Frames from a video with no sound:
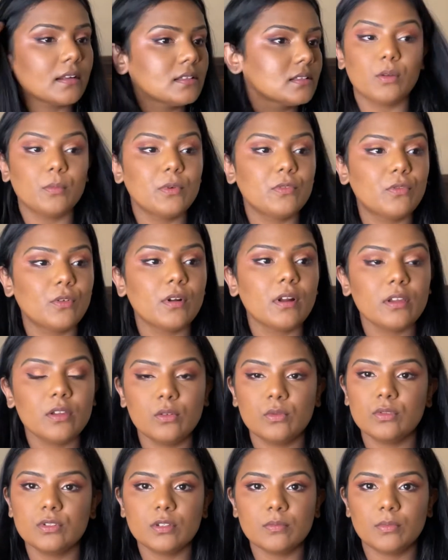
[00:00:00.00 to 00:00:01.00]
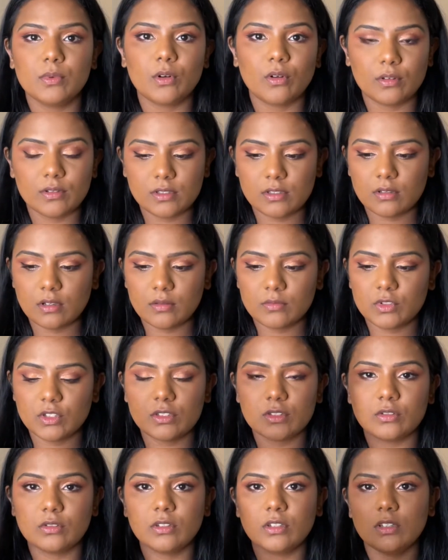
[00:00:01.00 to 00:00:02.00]
Before I use a bronzer, I'm just
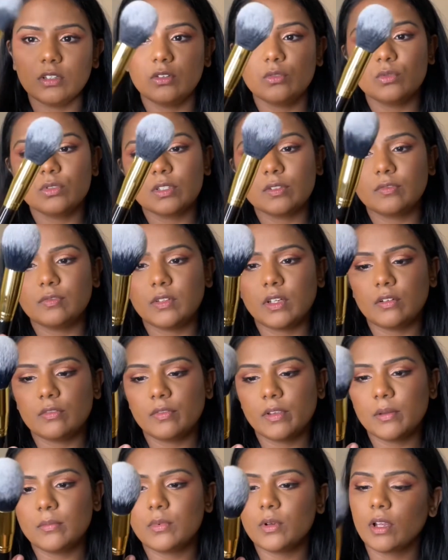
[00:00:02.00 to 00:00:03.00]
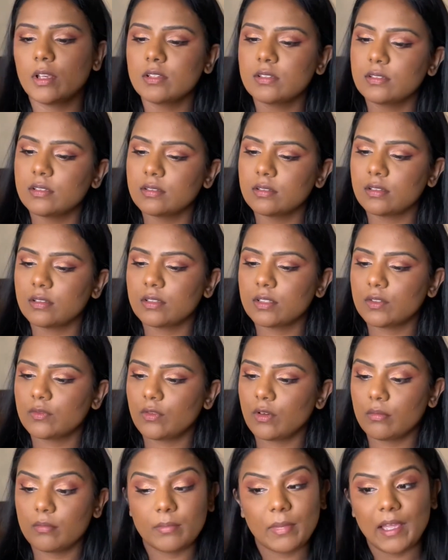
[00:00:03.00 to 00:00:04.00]
going to use a fluffy brush. This is
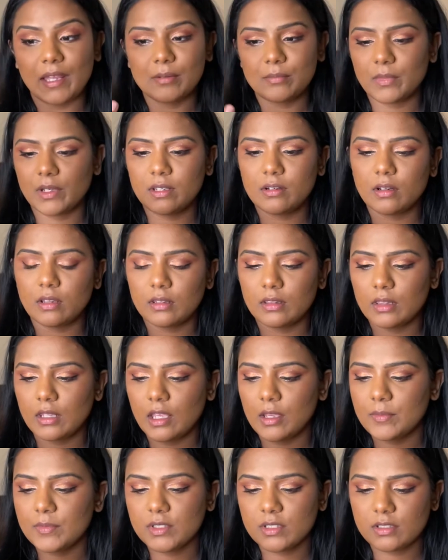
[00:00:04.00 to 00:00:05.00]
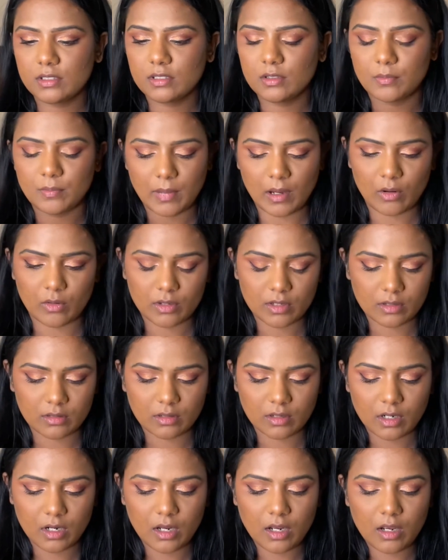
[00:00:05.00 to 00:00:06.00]
from PatmcGrath Labs. It's the powder
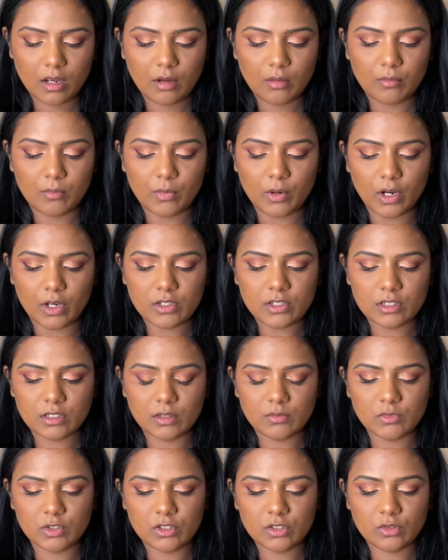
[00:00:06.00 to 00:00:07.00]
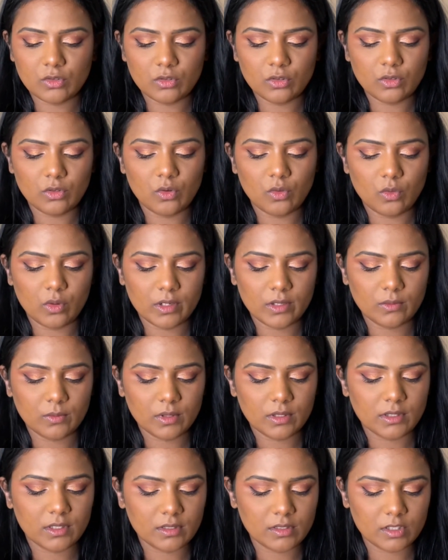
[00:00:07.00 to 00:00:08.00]
brush and I'm just going to go in
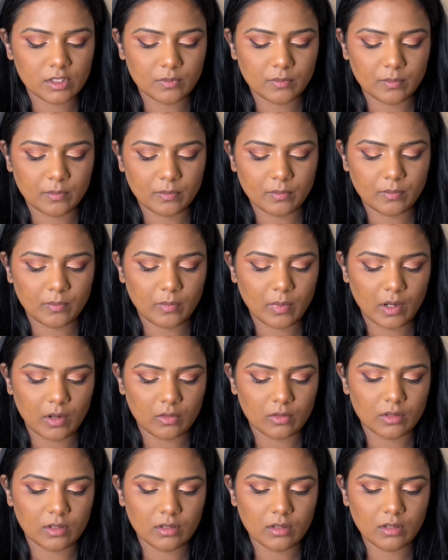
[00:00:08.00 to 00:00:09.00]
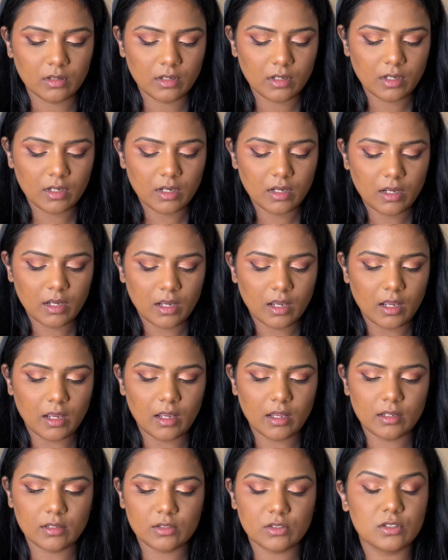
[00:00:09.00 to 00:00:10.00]
with this powder
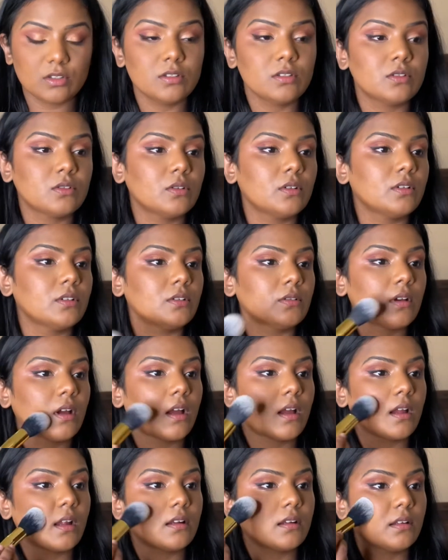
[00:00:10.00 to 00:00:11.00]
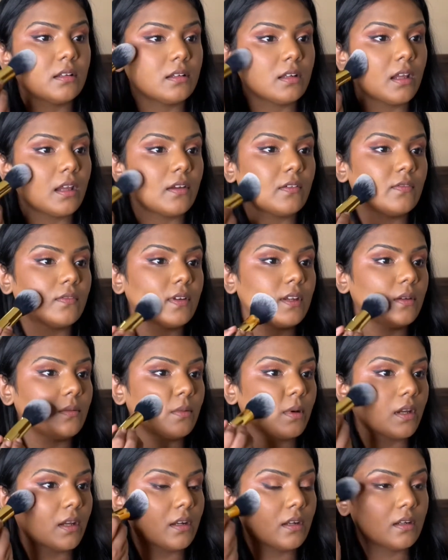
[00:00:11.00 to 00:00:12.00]
and just going to add it
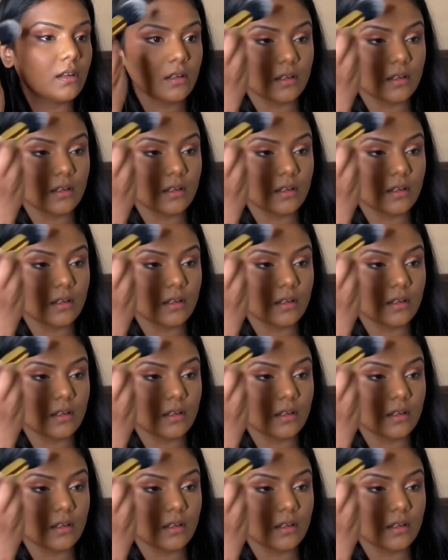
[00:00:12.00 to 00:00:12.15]
everywhere